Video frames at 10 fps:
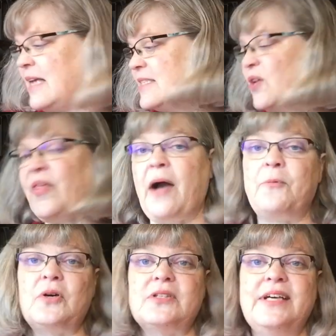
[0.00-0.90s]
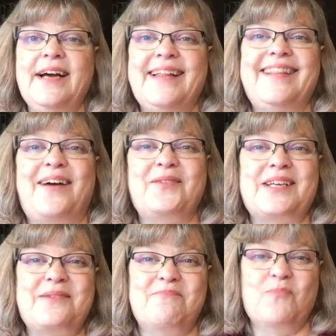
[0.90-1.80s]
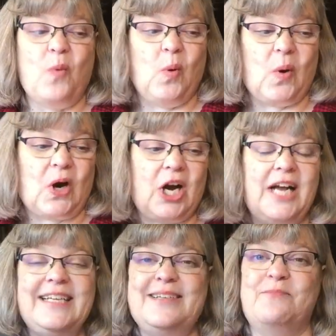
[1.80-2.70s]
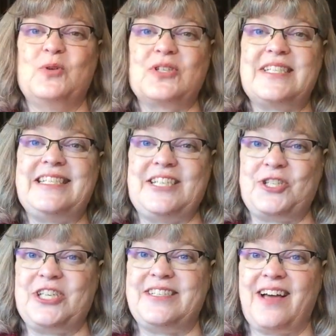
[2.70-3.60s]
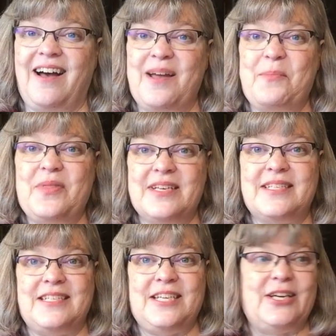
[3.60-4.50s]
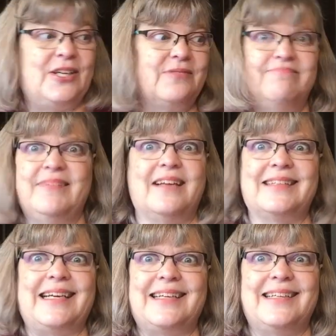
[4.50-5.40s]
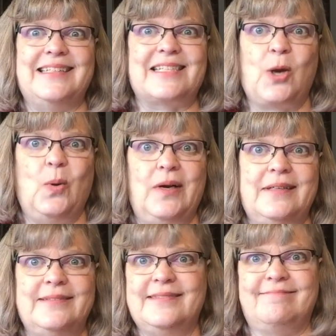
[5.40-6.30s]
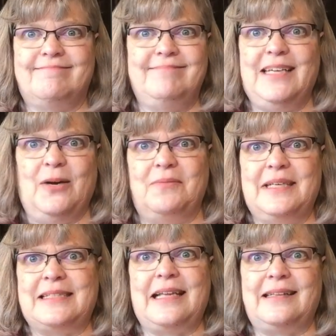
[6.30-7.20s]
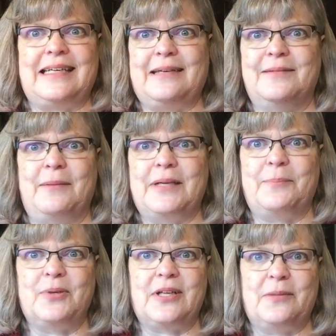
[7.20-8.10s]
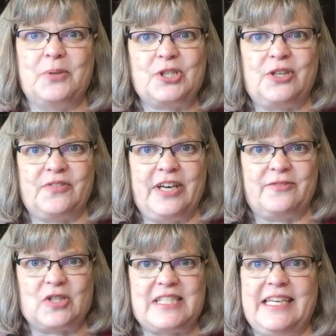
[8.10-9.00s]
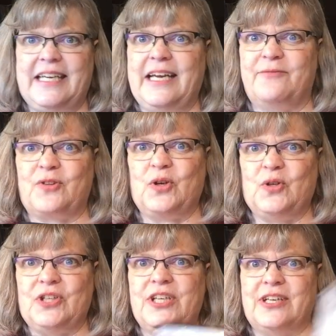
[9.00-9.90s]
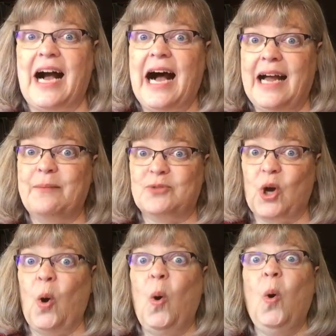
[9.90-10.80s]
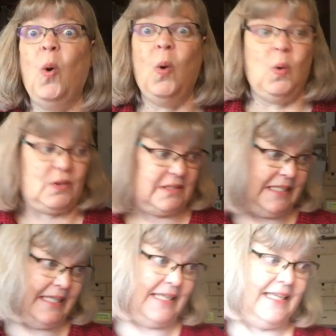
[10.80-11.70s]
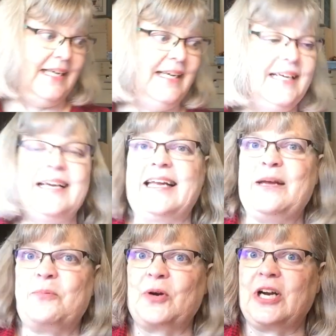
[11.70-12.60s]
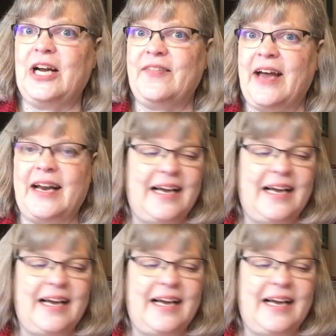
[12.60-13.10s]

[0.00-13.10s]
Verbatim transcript: So that will that will get more more stitching time this year. Not like it's going, you know, it's not like I'm going to put it on the bookshelf and never see it again for the whole year. I am totally going to keep working on that.